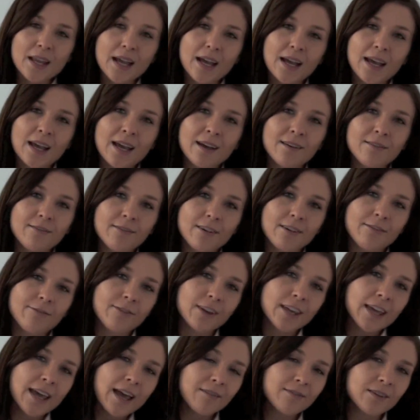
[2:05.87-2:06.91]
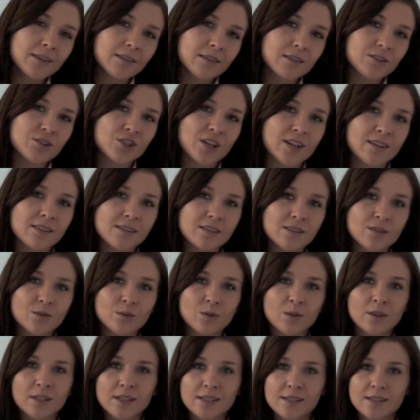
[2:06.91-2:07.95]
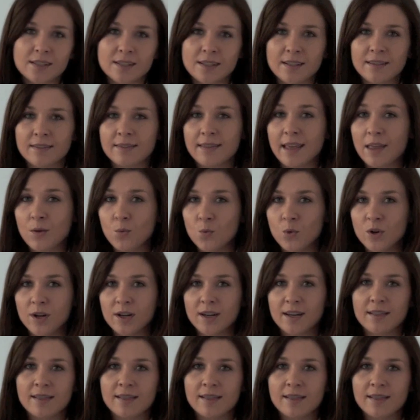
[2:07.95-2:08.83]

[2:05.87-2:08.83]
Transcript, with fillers: I, have, I think having the chance to listen, network,